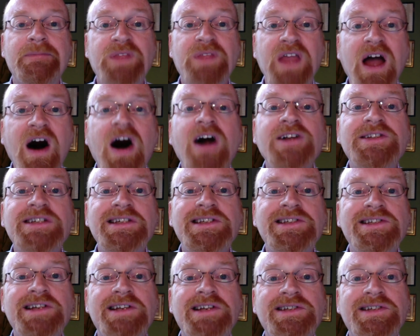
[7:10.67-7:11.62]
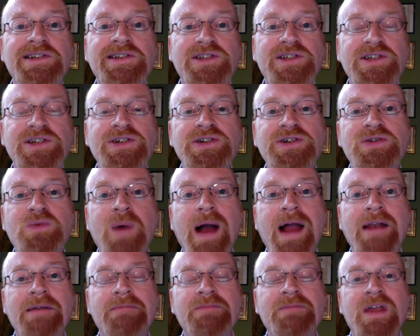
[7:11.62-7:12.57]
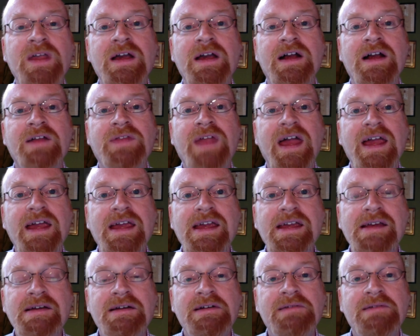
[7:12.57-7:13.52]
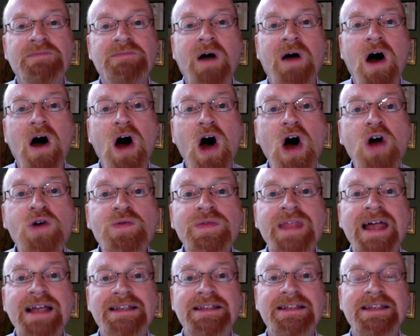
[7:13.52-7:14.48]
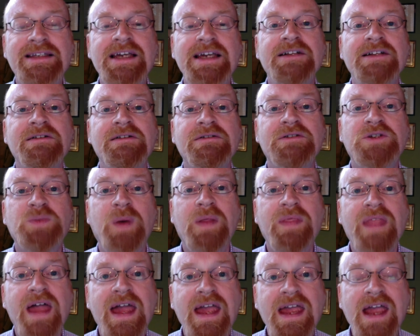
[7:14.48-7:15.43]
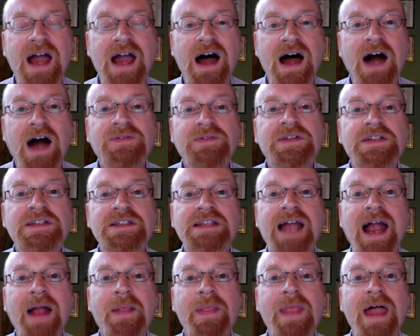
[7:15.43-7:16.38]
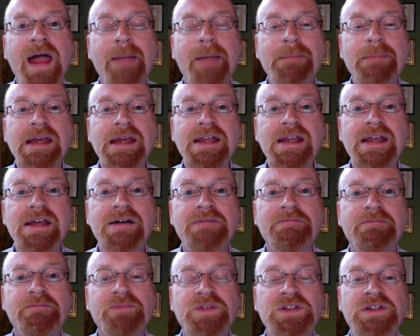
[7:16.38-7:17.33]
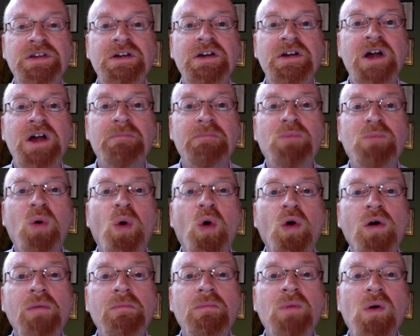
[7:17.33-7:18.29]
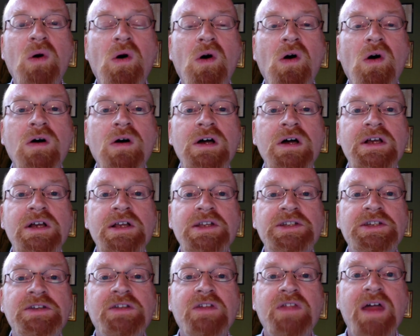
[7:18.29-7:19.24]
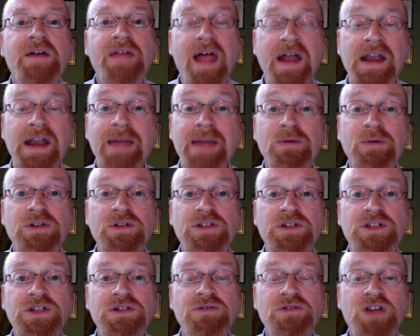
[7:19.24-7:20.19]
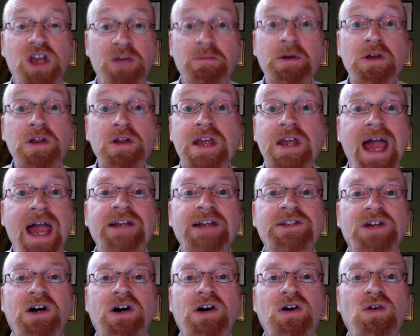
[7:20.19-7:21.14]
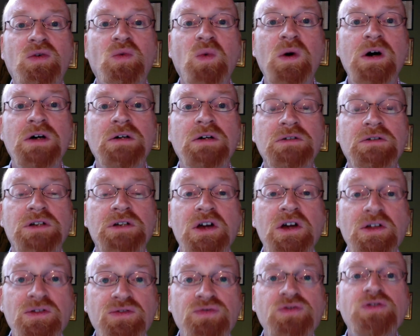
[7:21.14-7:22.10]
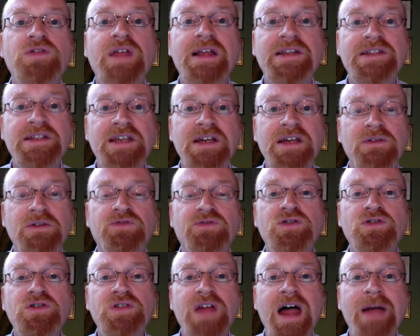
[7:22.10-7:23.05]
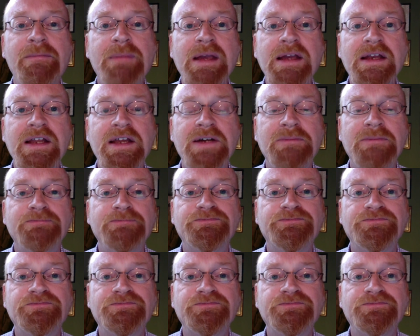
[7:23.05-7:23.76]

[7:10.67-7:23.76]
The artist does it too when they hone their skills, when they understand their mediums more and more, so that they're then able to communicate a whole world through their skill, through their medium.